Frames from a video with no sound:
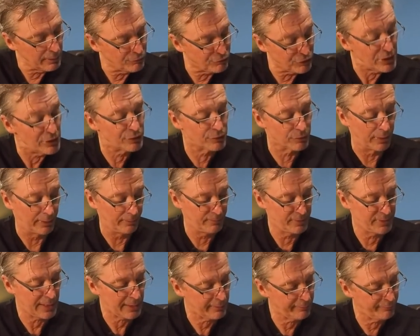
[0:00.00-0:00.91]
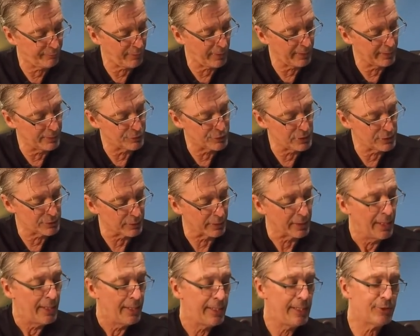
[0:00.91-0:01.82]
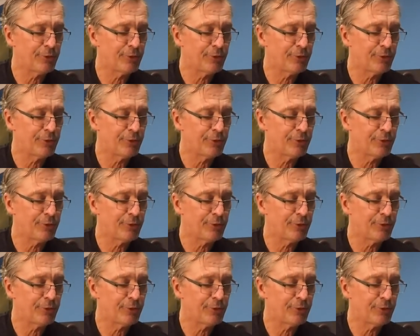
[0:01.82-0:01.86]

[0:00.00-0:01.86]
G string, second fret of the G string. He